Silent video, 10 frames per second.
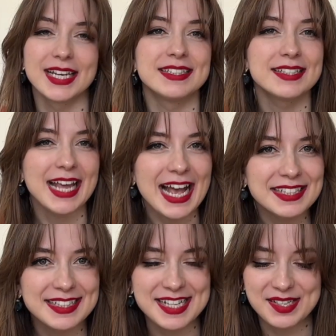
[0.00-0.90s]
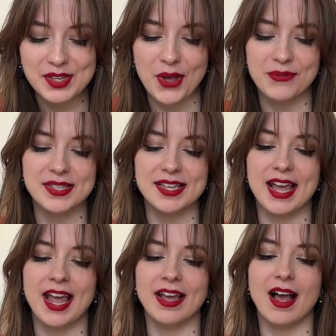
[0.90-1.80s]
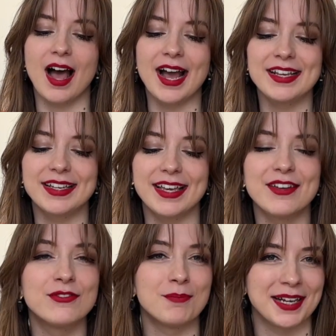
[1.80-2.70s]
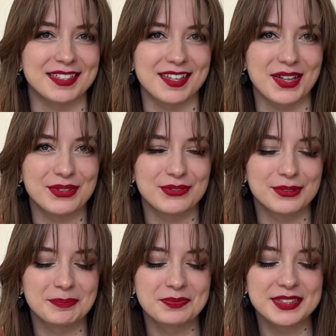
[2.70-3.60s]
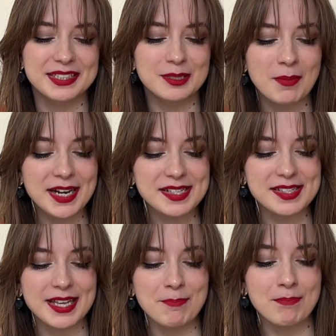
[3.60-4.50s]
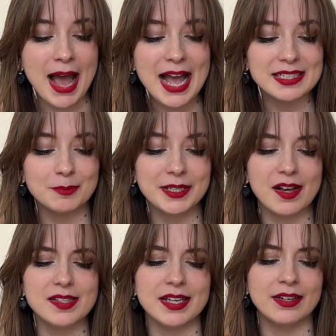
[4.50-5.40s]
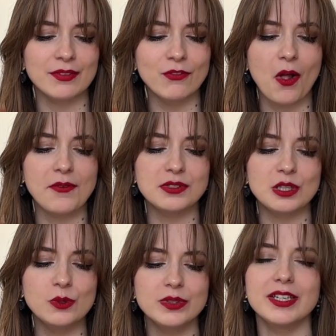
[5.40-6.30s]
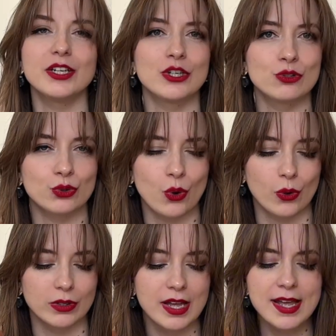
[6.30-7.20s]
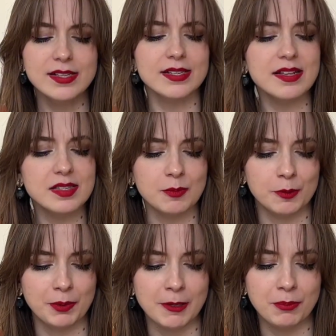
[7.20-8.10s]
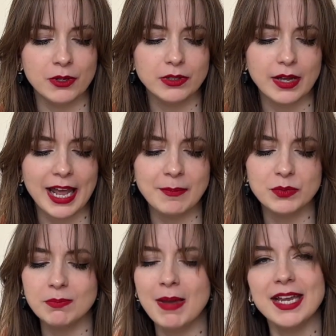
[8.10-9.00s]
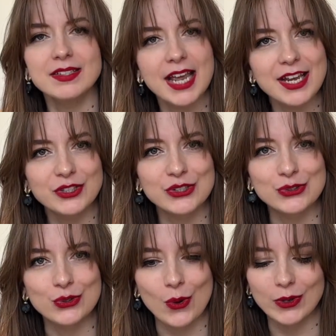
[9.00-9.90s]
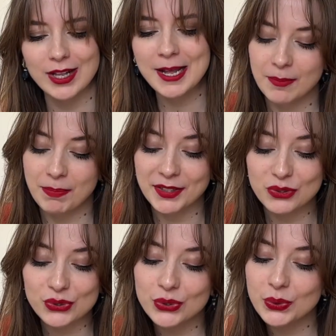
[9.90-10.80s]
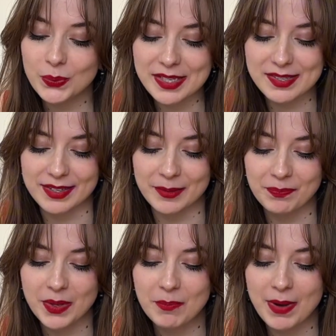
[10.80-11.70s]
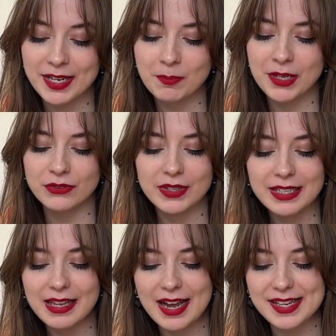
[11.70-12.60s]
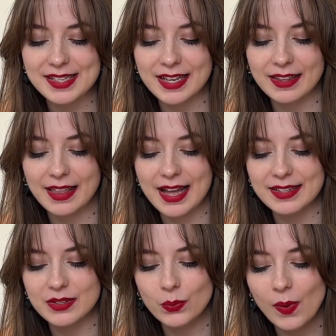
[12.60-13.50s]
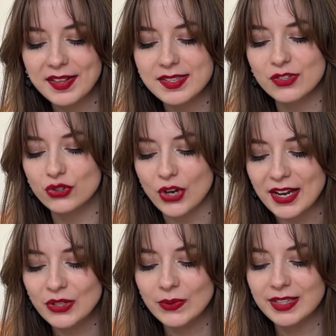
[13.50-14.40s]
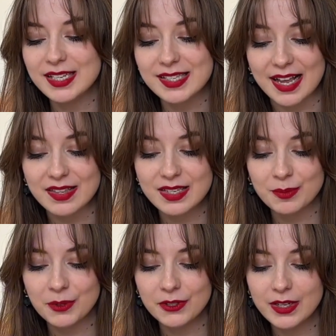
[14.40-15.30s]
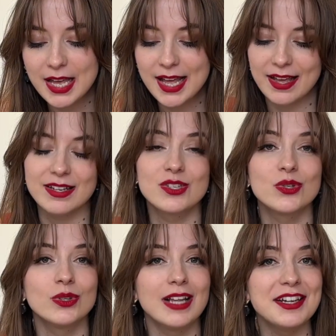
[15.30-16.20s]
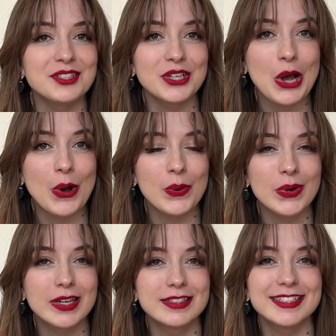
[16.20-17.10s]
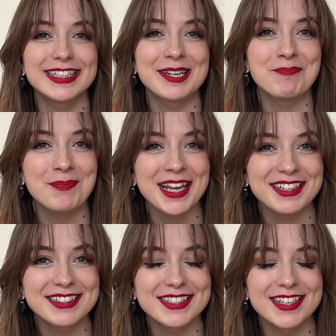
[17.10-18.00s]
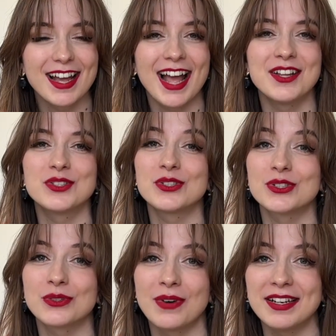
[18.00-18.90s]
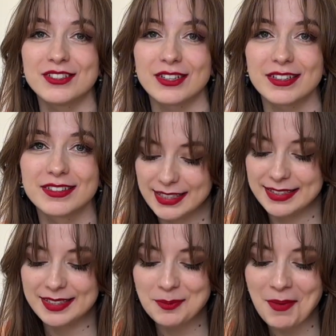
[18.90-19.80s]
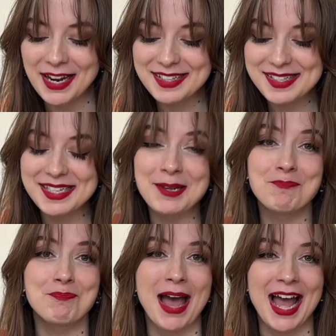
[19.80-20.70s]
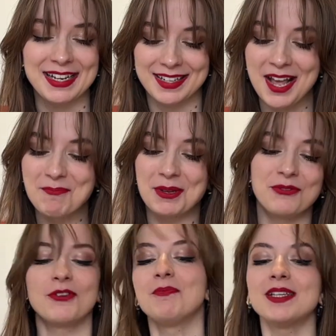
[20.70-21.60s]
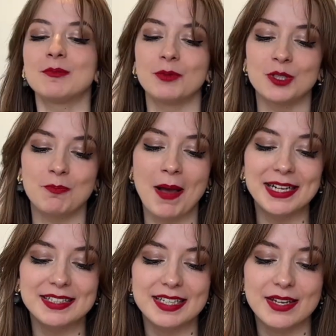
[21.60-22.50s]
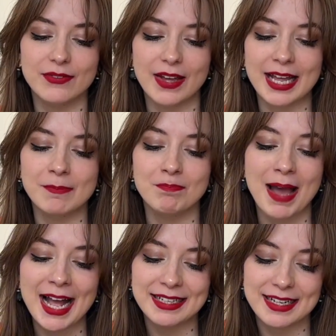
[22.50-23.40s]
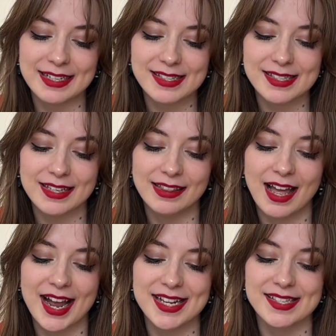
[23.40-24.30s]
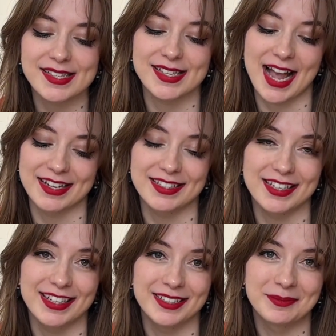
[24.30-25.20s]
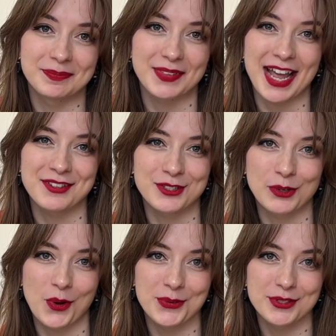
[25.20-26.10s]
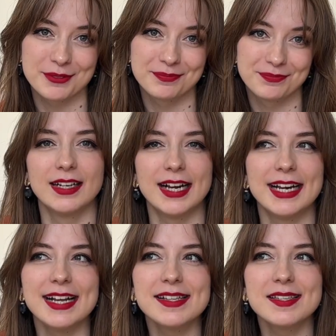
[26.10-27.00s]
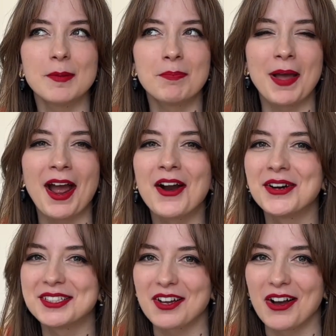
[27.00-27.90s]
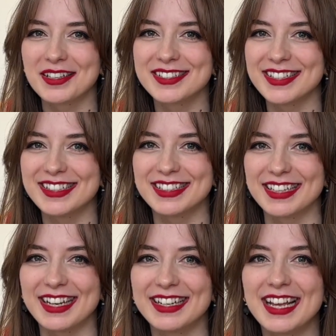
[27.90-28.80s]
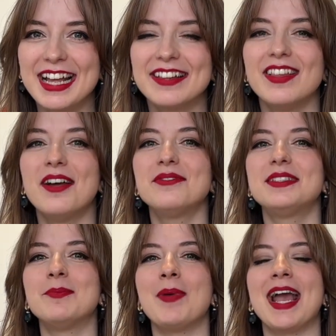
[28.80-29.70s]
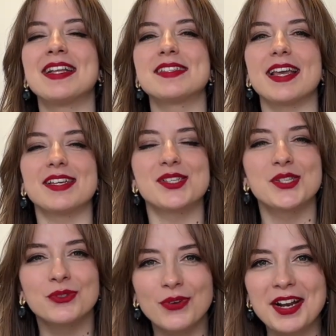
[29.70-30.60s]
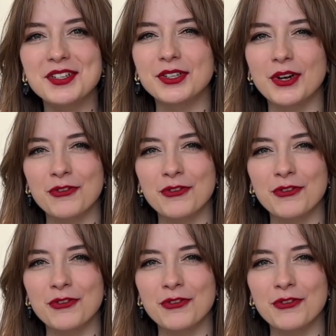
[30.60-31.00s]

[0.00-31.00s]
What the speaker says: It's the essence of saying, I give myself. This might seem mad because it involves losing control. Sensible people aim to maintain control. But true wisdom might be realizing that what's genuinely sensible is to let go, to commit, and to surrender. This might seem mad, but from this perspective, in madness lies sanity. End quote. It's a paradox, isn't it? Love demands a surrender